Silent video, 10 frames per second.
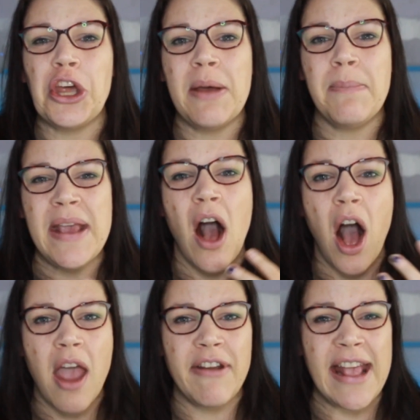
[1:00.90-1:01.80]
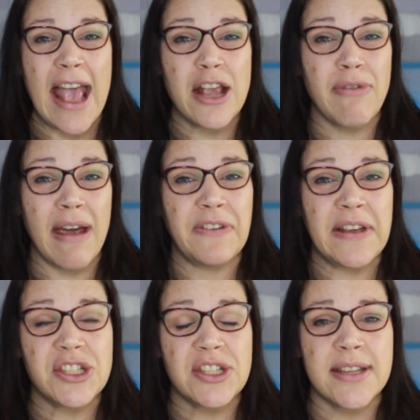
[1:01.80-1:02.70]
going to be hiring a
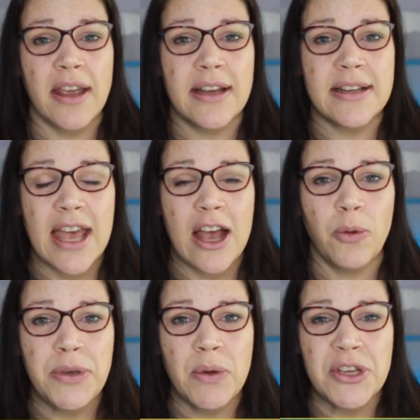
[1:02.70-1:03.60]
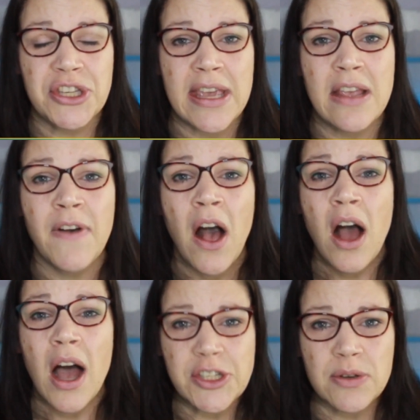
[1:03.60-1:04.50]
graphic designer to help you achieve,
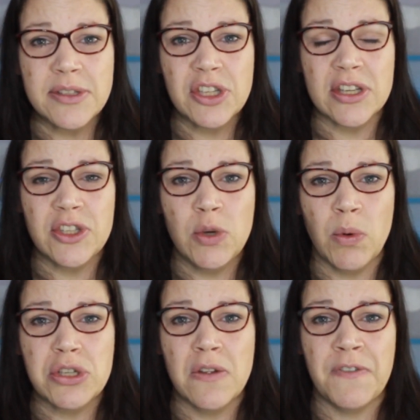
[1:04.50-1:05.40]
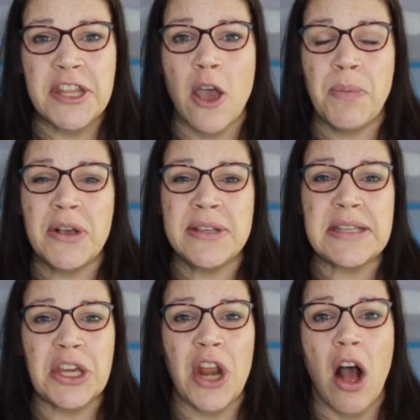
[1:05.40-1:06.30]
I do suggest you watch the video because
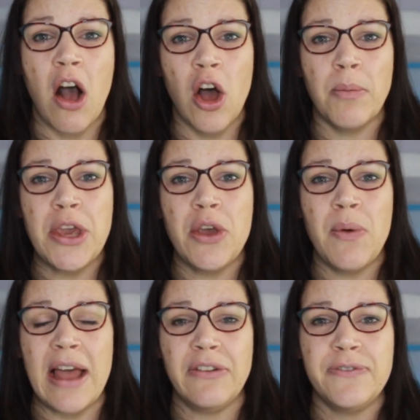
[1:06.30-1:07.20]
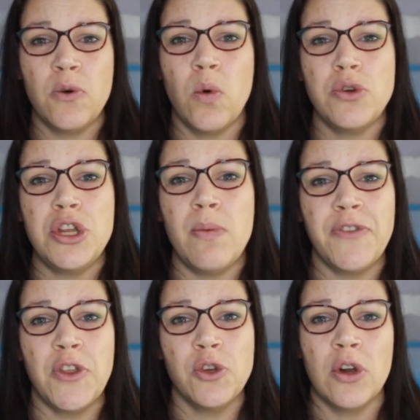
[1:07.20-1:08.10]
it's going to arm you and forewarn you
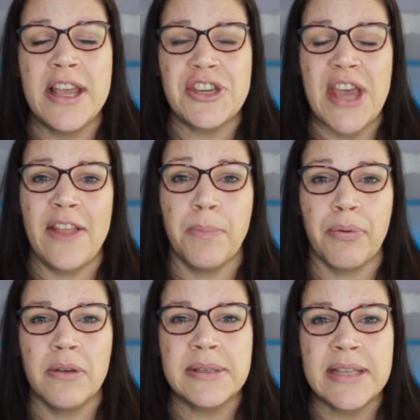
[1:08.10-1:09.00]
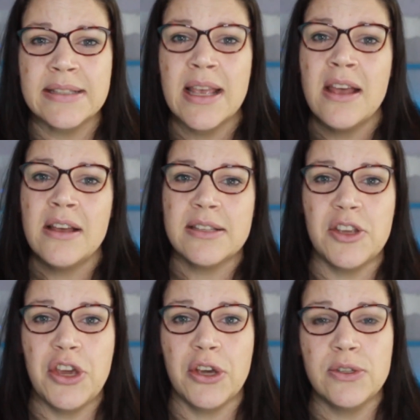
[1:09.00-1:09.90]
with the knowledge and the process, so
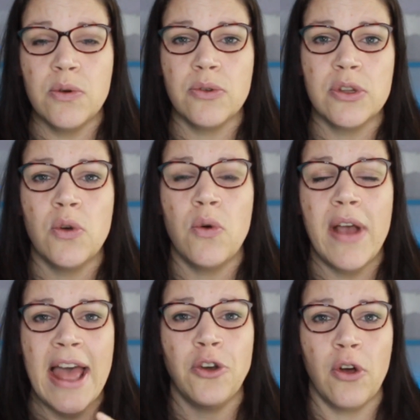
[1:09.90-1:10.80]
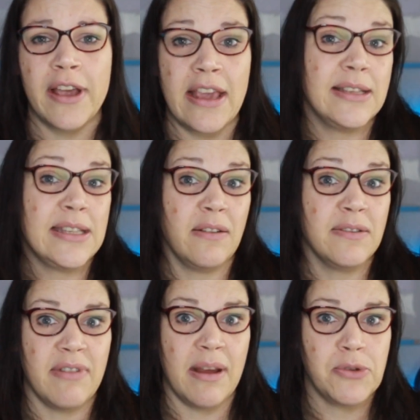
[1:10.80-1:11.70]
you can talk the talk and not get
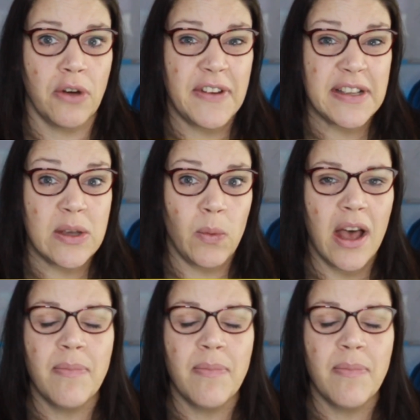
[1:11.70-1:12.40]
yourselves ripped off, as it were.